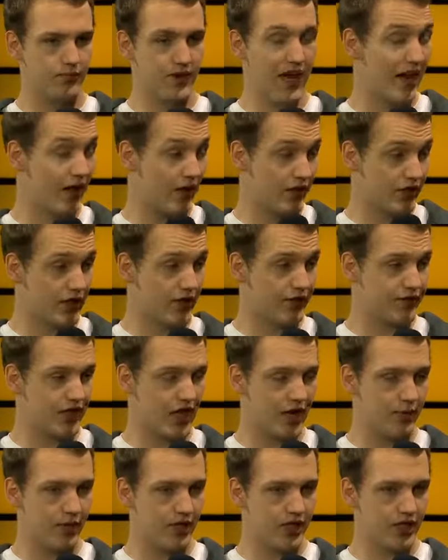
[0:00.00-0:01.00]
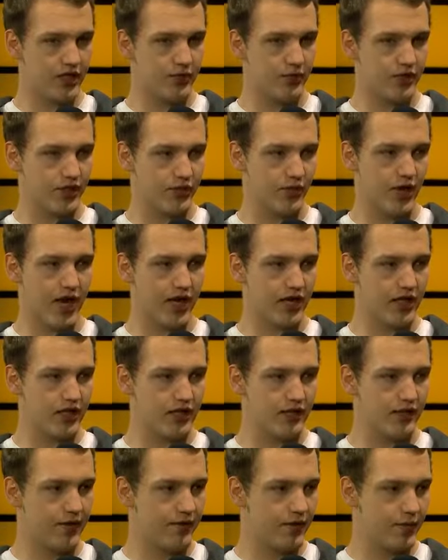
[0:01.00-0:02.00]
we had a tough time against was
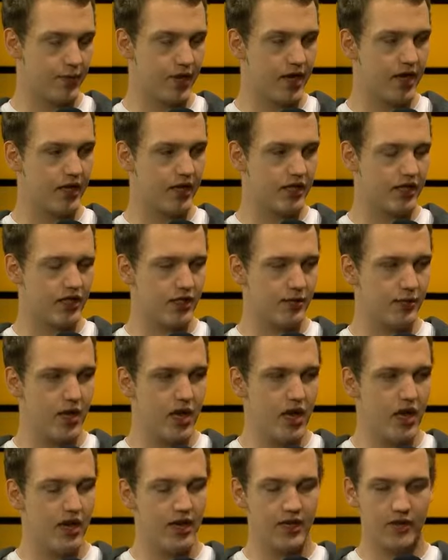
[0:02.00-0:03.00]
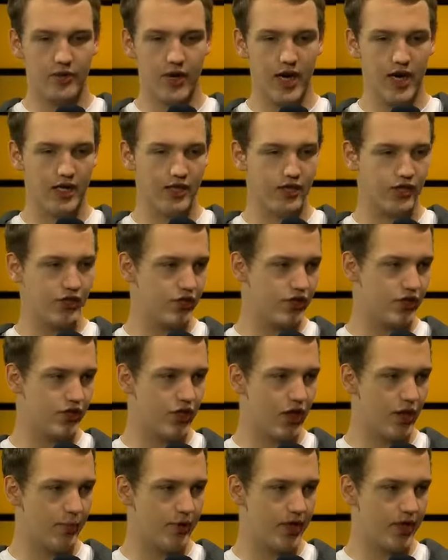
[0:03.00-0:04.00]
Gragas, then we played against him. Like, Gragas used to
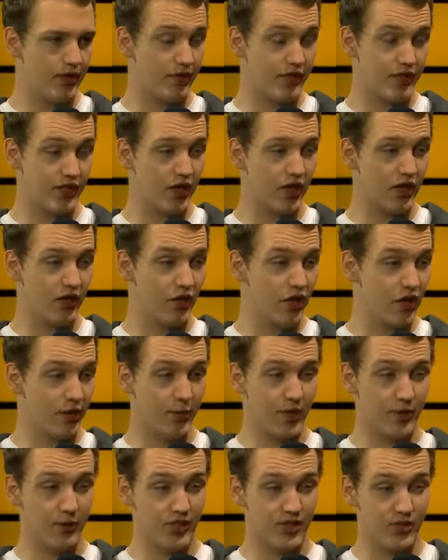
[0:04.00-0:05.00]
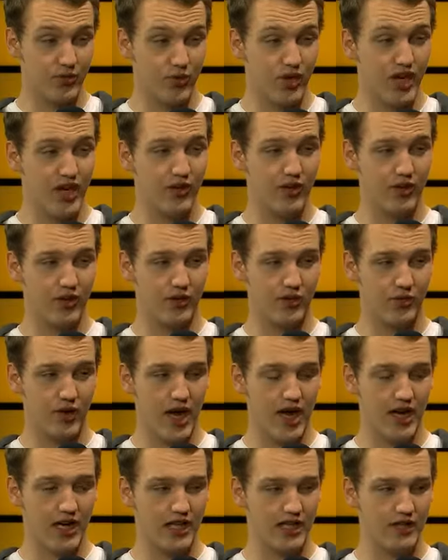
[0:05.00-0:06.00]
dominate in the jungle, Hugabot was really good on
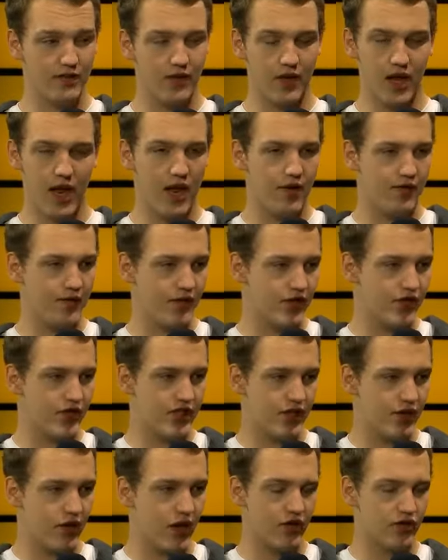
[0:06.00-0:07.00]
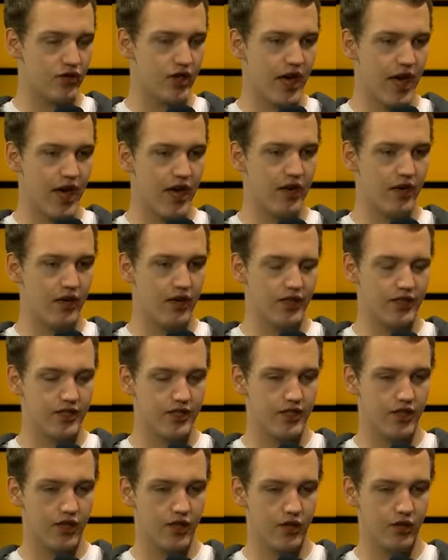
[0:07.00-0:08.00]
Gragas, and we just didn't know how to handle it.
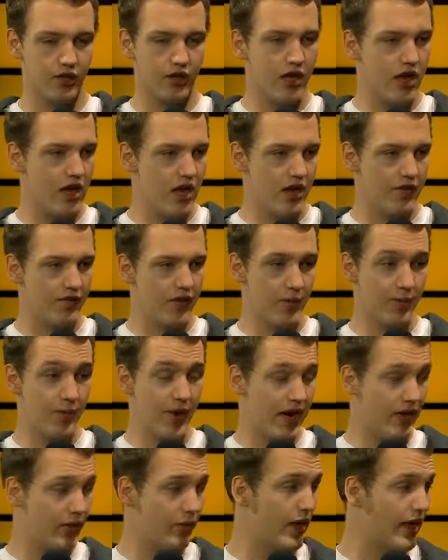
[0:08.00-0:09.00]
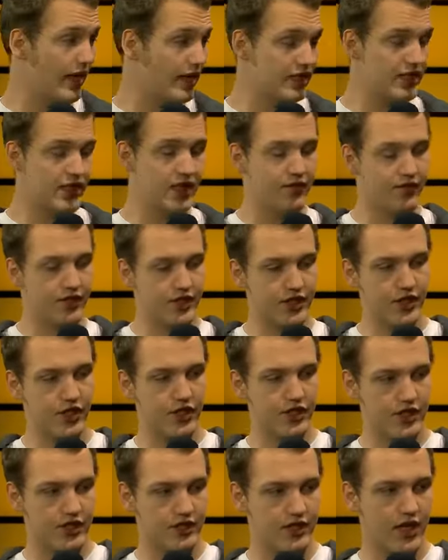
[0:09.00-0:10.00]
So, then banning Gragas definitely
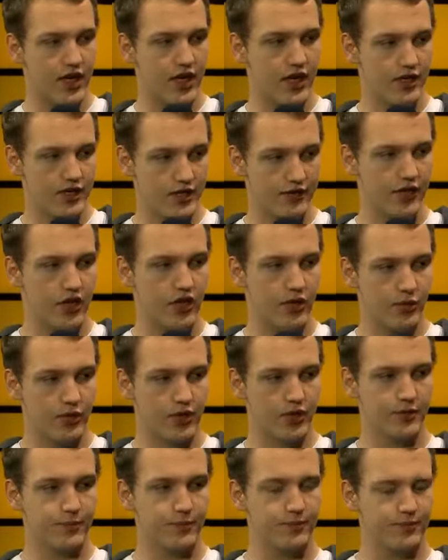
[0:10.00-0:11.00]
shows that they did the homework.